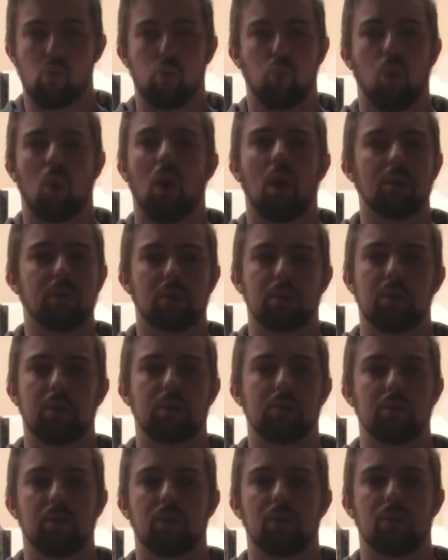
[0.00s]
what I was meant to
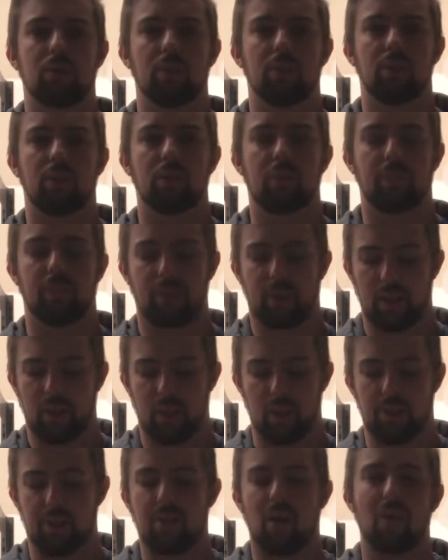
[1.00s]
be doing. I
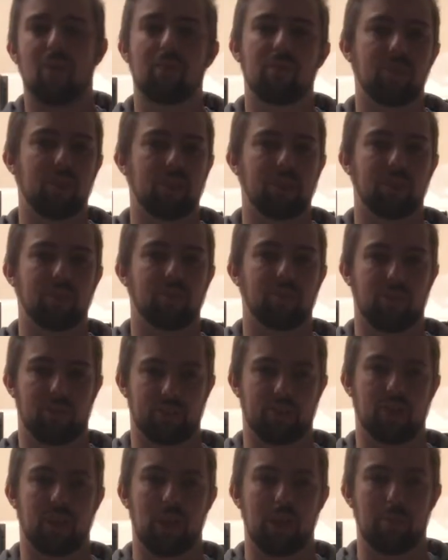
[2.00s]
don't think it's a
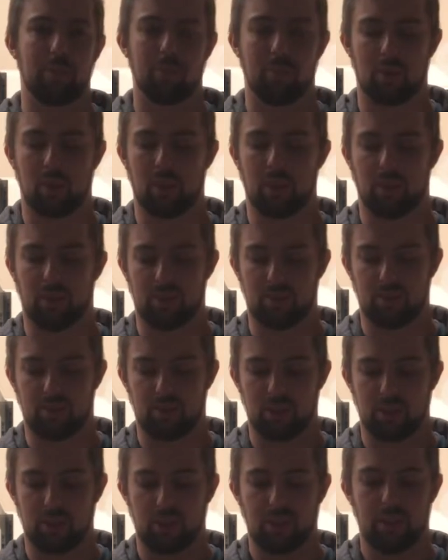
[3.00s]
fun game in my eyes.
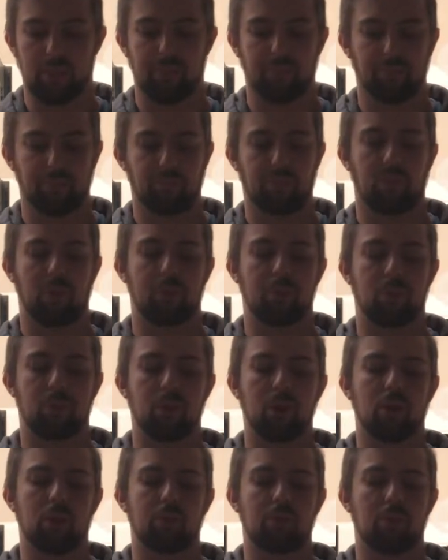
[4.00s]

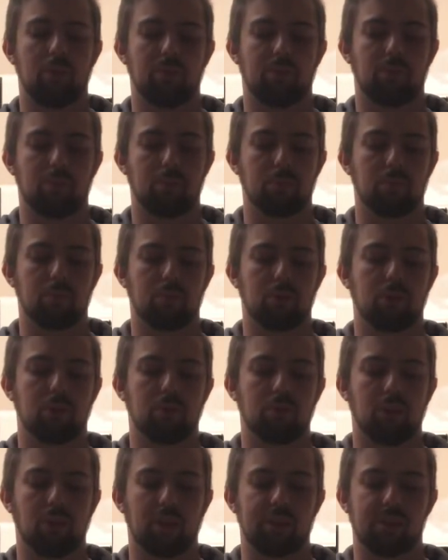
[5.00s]
Pre-owned went from
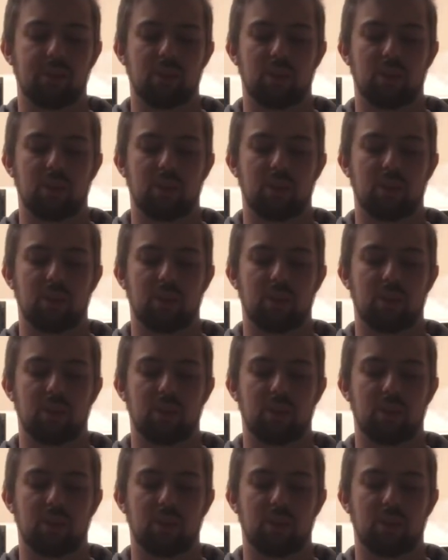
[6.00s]
£12.99